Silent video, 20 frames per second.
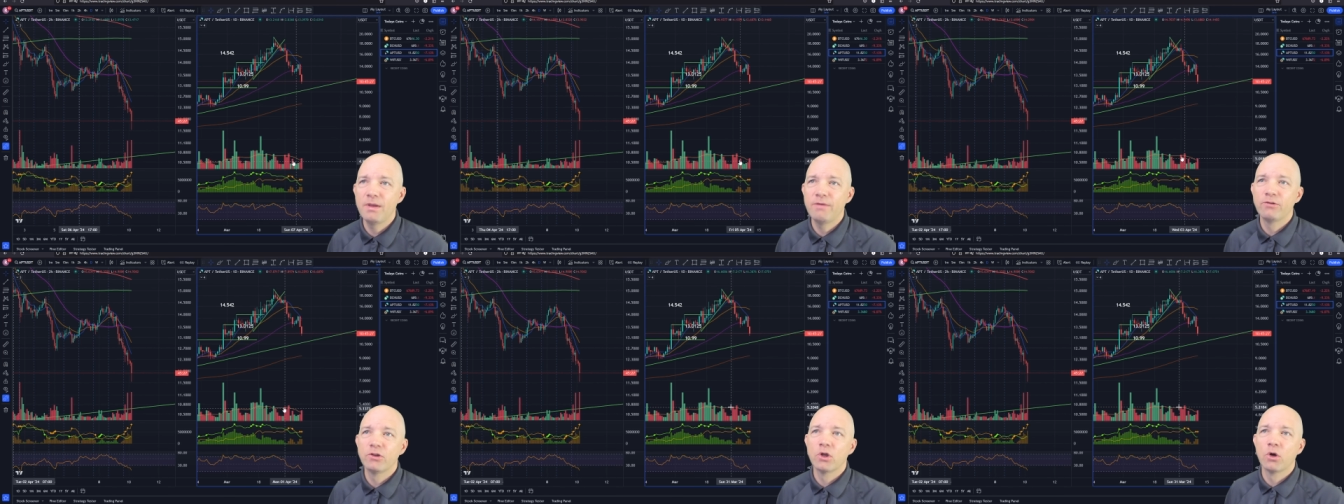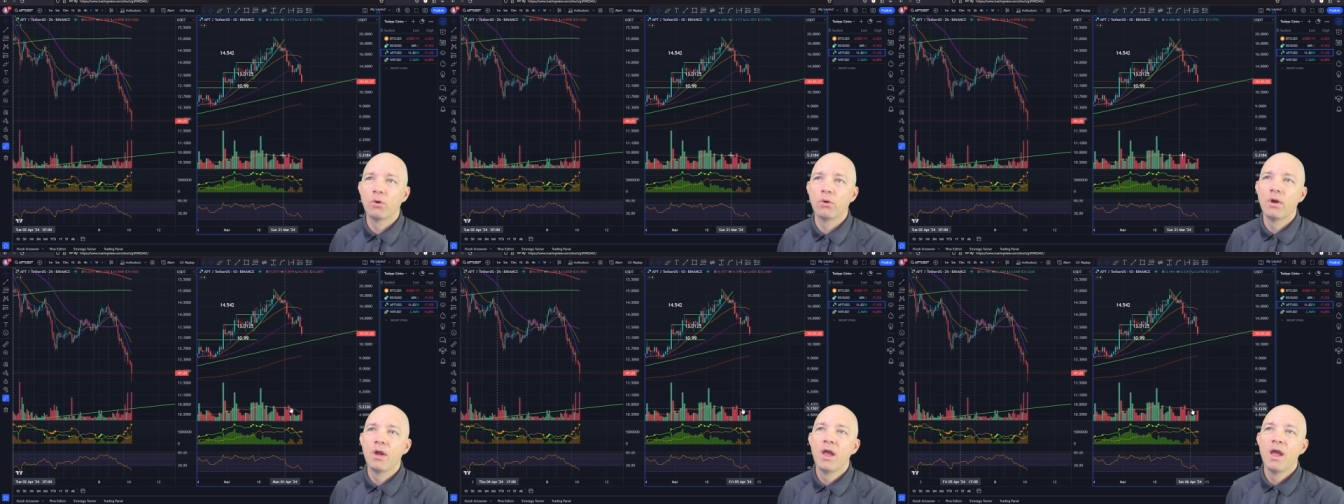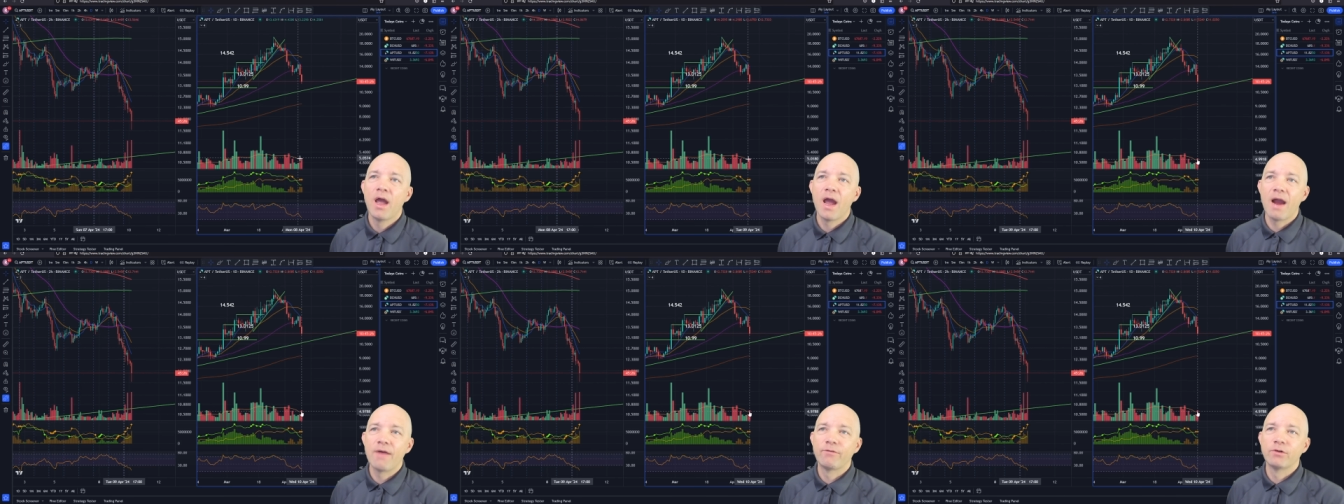even though
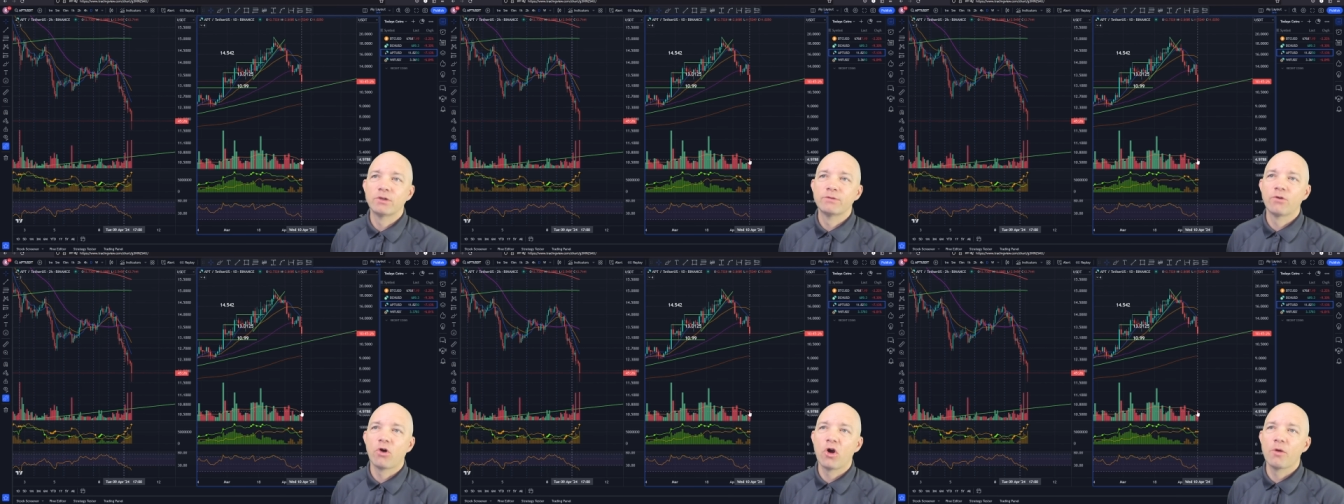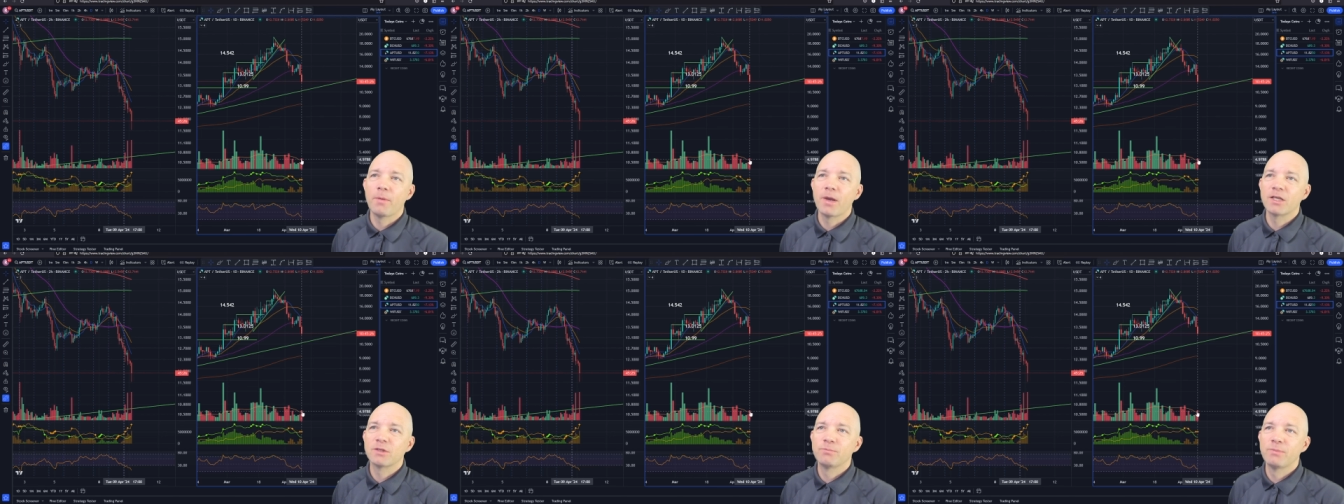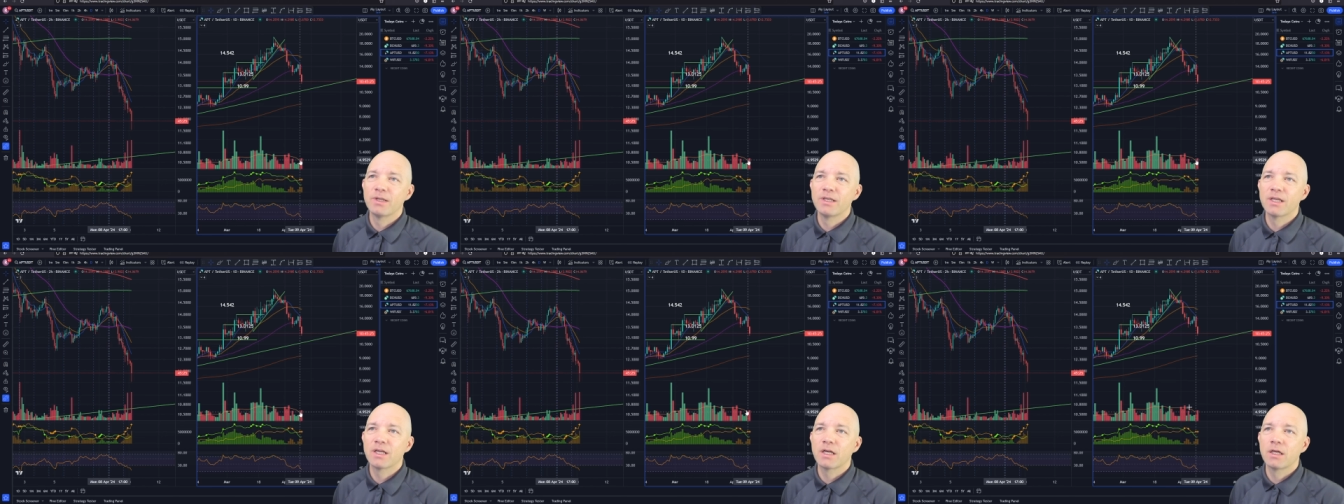average volume has
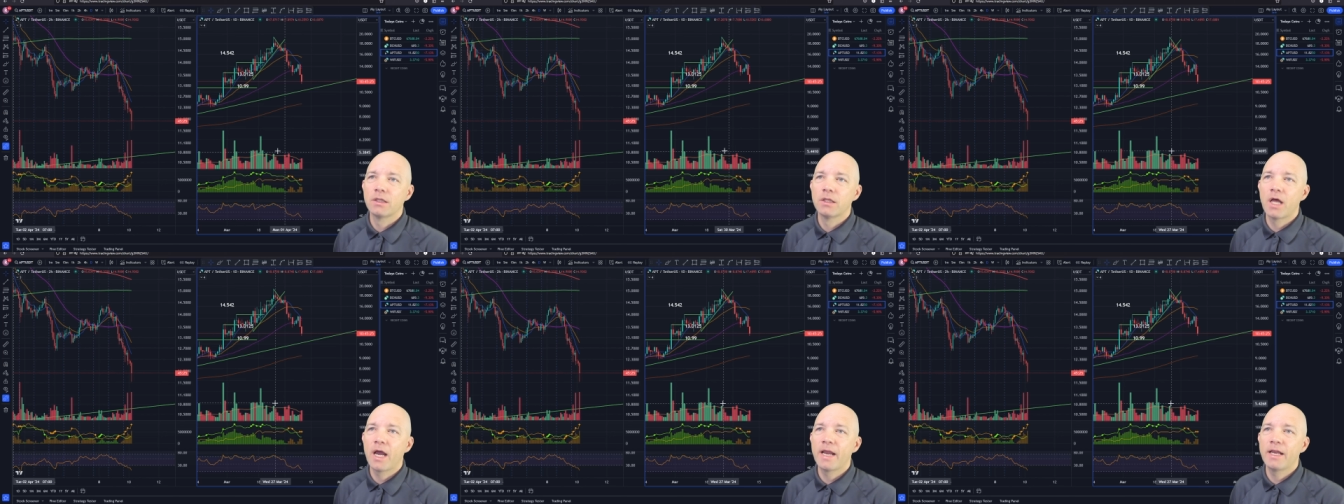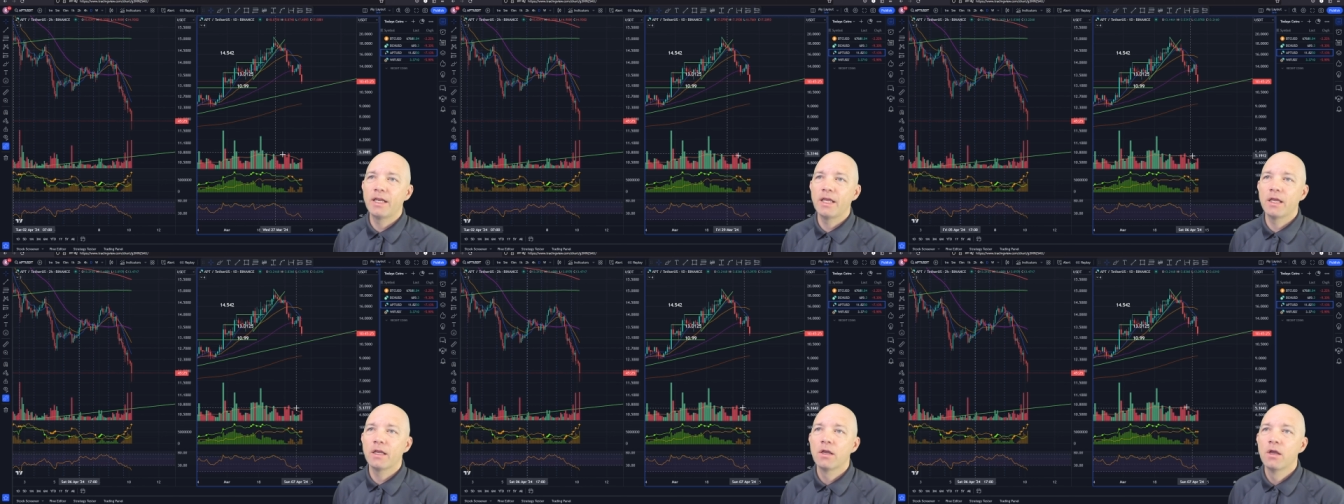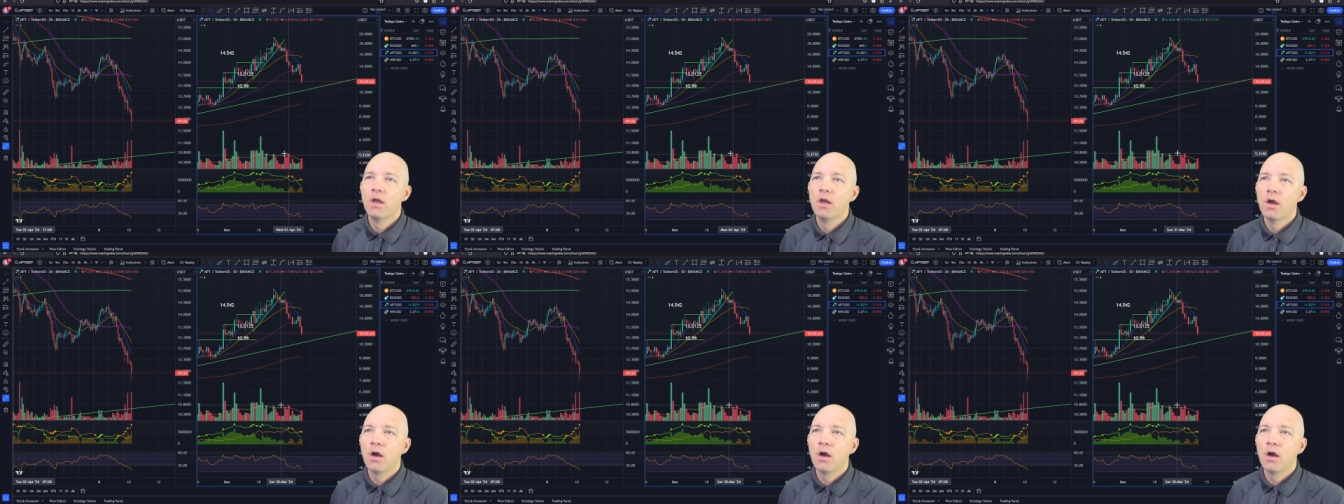been declining.